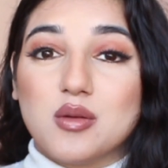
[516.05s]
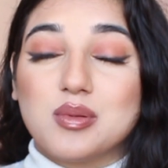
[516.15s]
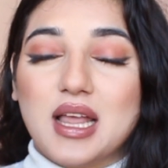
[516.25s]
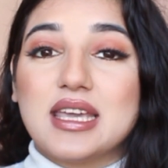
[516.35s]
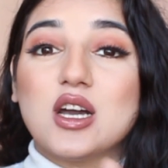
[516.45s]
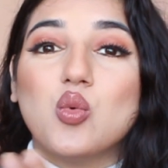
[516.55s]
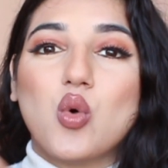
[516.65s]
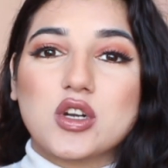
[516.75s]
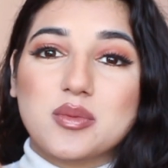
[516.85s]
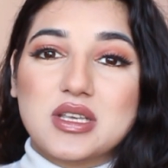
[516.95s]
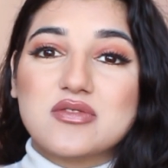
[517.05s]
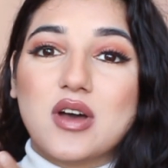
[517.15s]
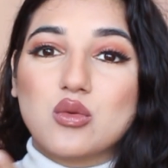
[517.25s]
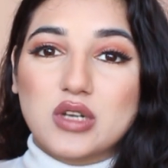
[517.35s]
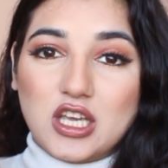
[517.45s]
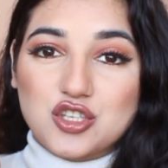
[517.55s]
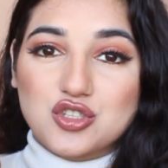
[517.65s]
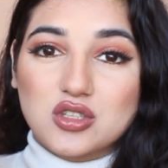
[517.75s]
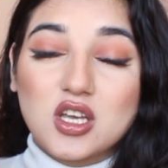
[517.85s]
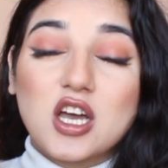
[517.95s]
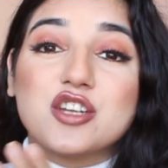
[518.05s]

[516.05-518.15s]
applying a water based foundation,